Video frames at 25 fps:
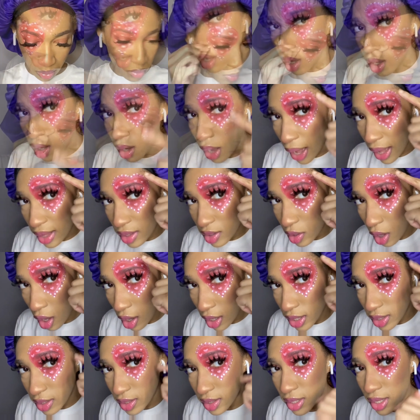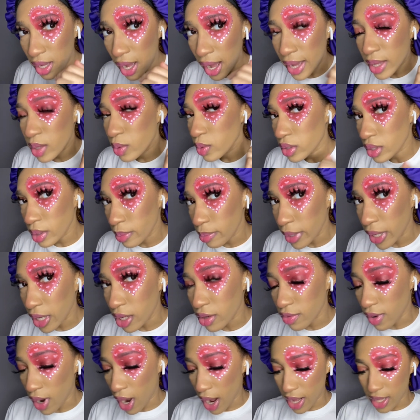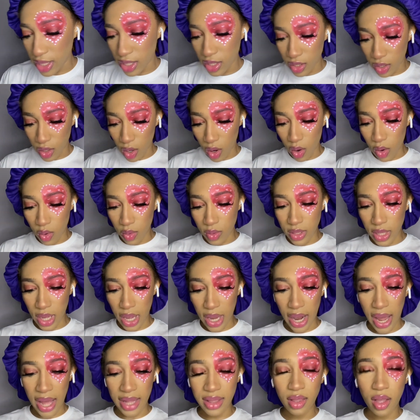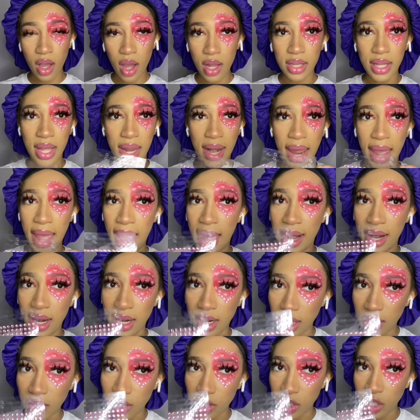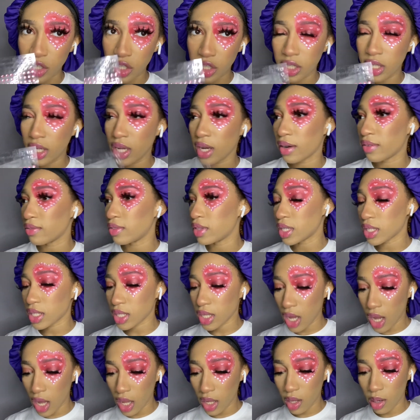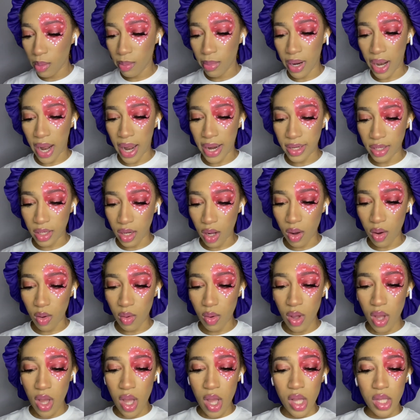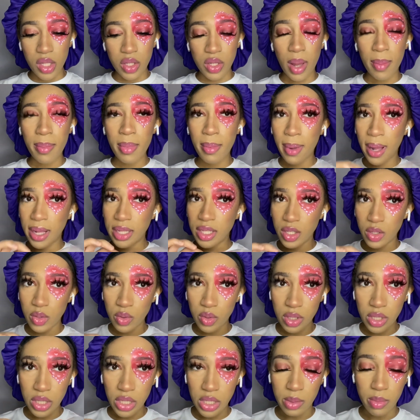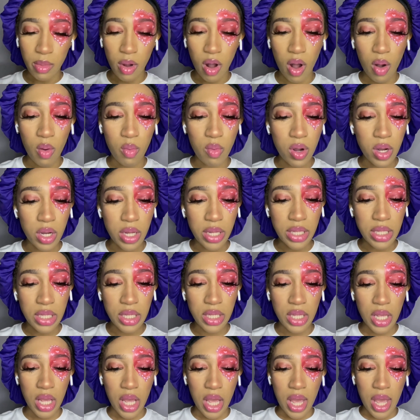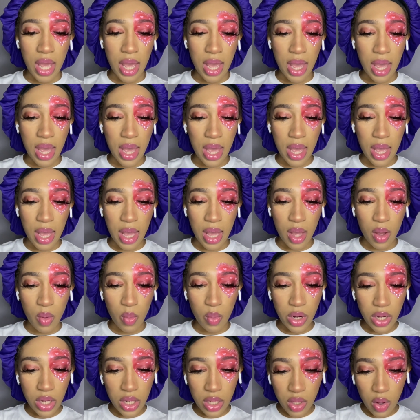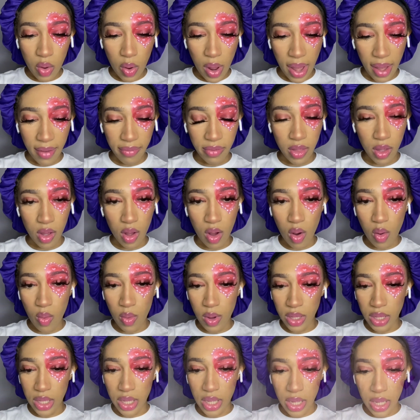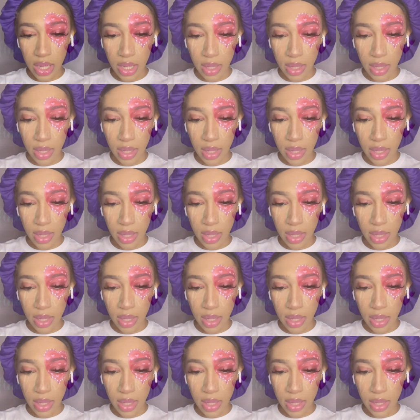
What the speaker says: As y'all can see, I used the big rhinestones, and I thought that I had another sheet of this color, but I don't. So I'm about to use the small ones, and we're just gonna have to go with it.